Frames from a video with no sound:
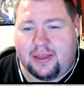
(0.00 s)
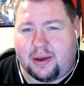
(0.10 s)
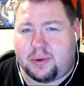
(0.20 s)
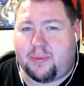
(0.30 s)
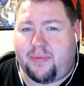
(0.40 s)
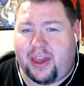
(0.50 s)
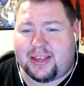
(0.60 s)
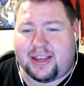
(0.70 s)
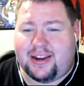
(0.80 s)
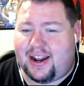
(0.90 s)
There were some things
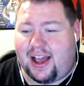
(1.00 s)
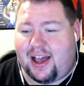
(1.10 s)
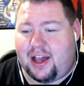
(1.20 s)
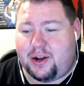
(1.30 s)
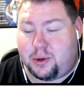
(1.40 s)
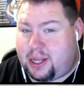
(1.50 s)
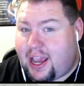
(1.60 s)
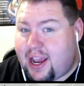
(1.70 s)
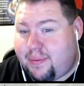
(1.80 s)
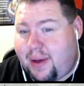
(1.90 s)
I did not
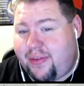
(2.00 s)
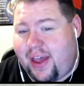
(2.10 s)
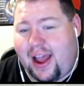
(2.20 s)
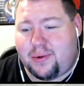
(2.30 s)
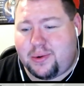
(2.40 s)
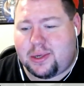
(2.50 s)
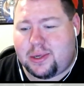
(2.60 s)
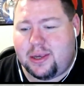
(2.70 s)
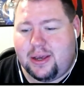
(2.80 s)
understand about the house.